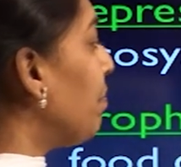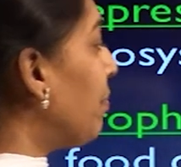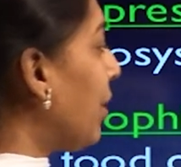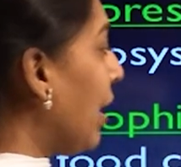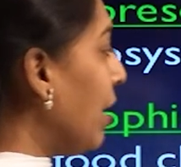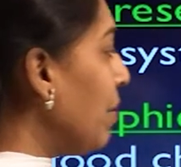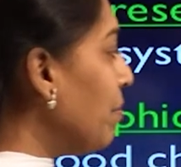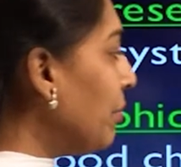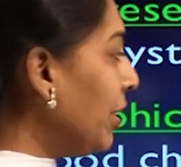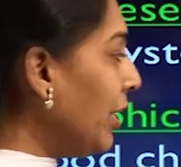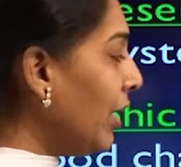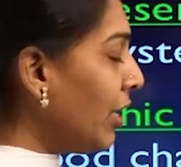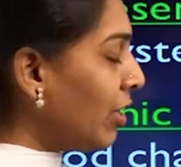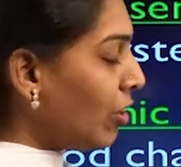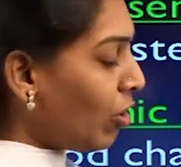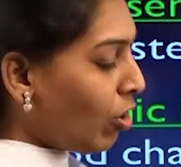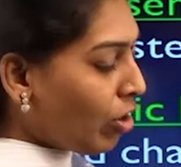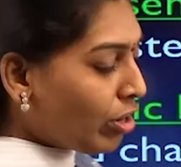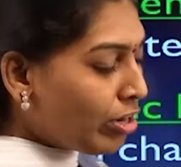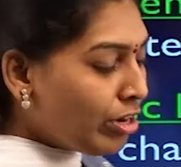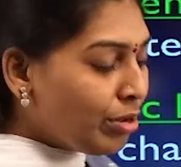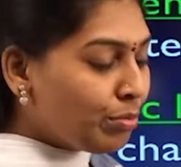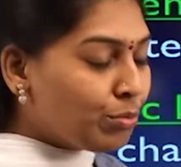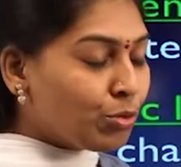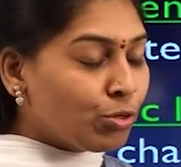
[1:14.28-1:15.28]
primary
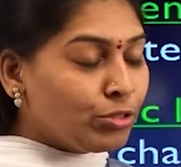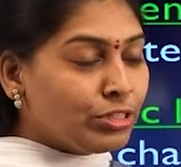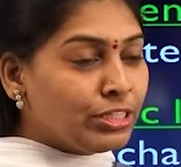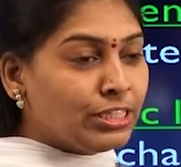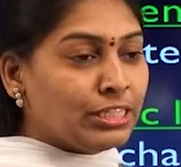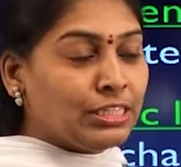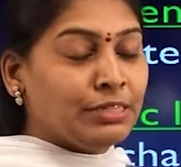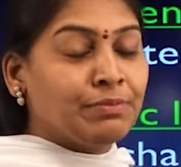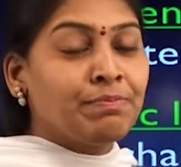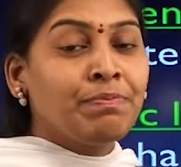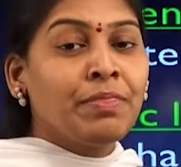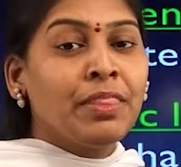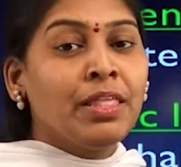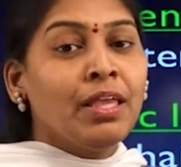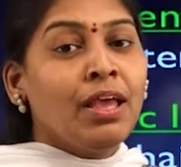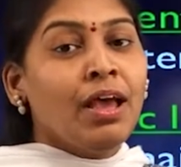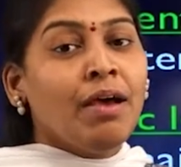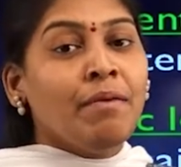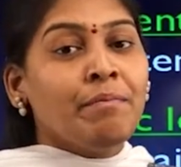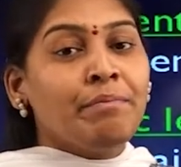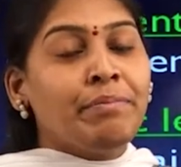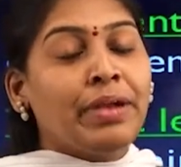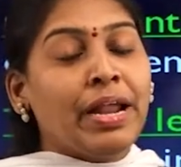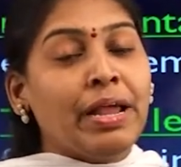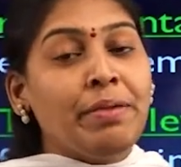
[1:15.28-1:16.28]
carnivores.
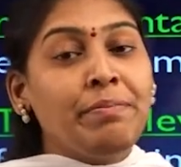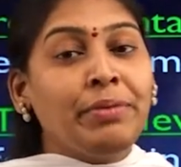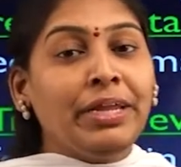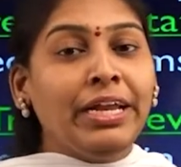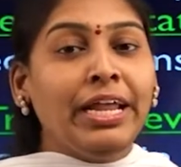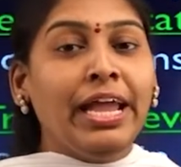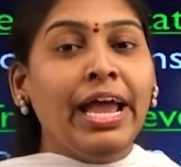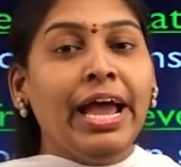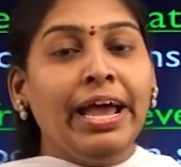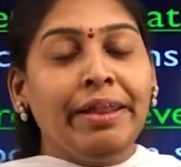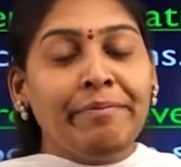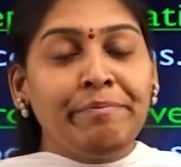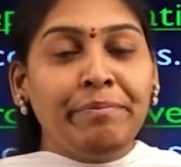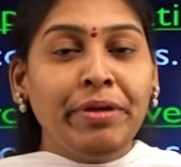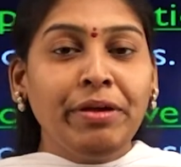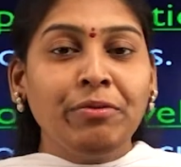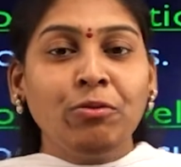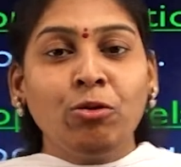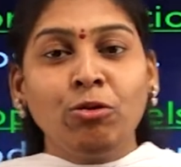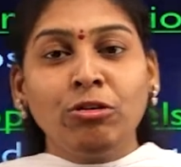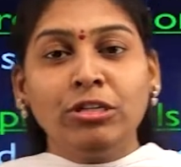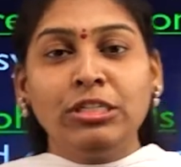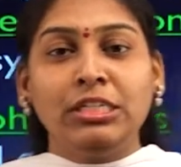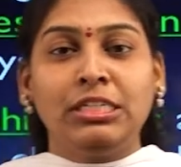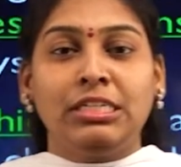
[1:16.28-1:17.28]
Primary
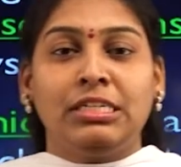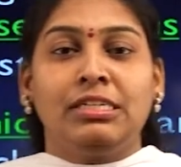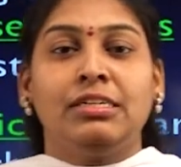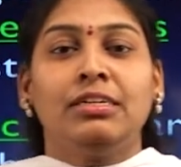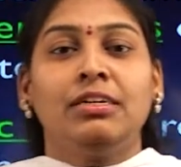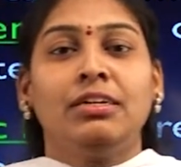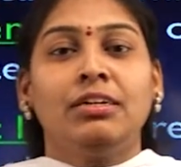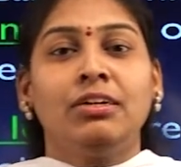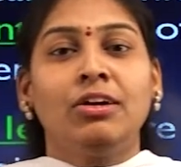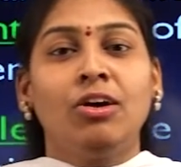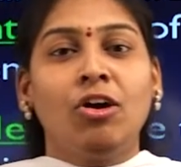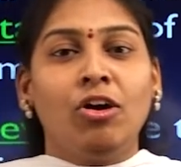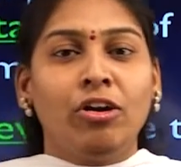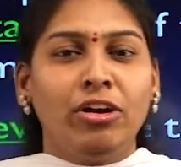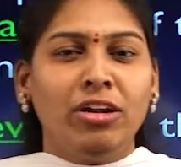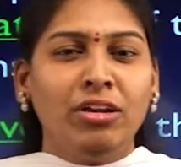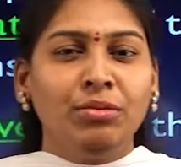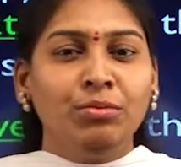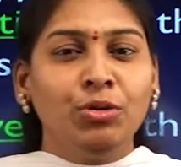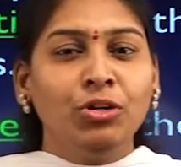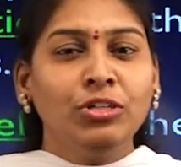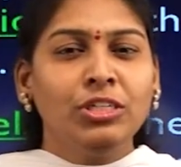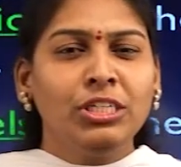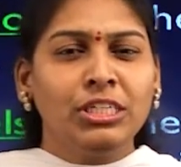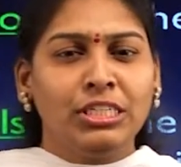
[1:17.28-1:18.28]
herbivores,
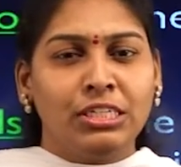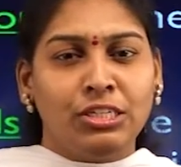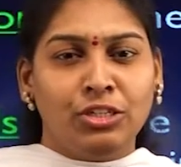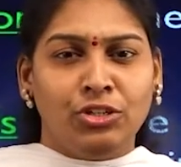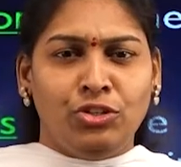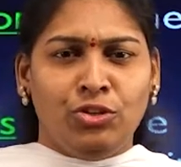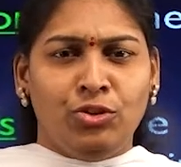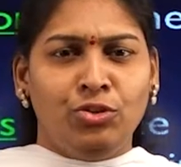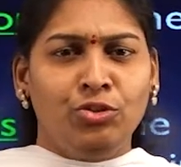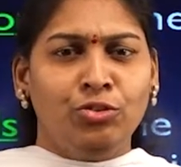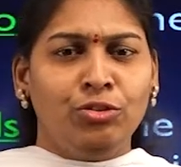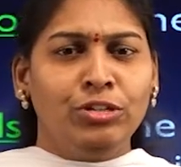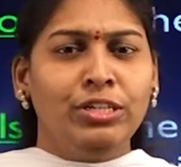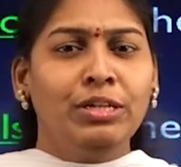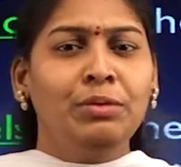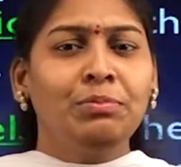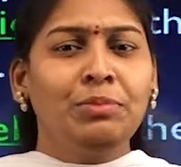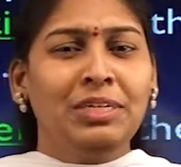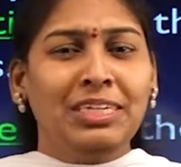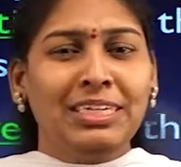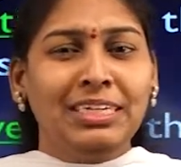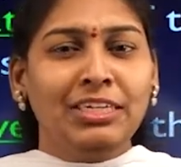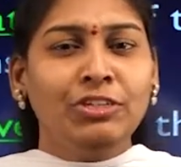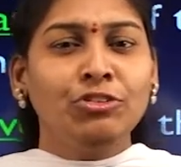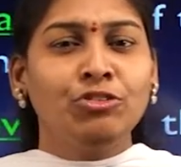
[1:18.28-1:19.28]
carnivores, do you know the
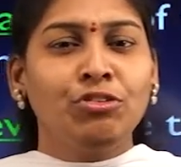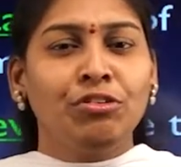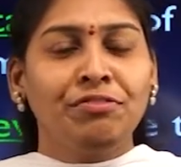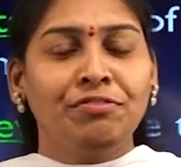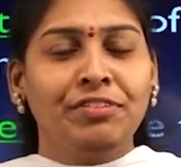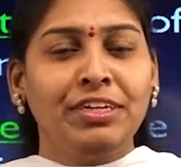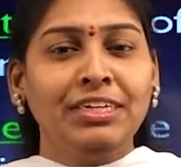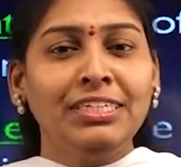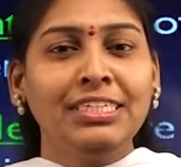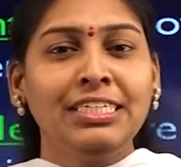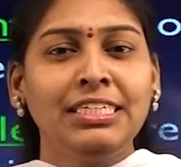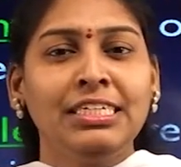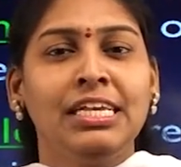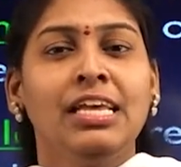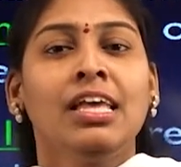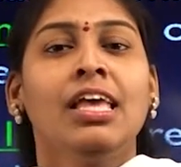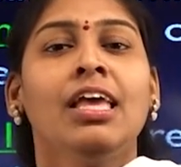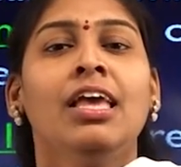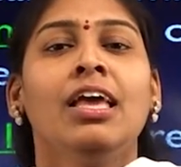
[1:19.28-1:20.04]
meanings of this?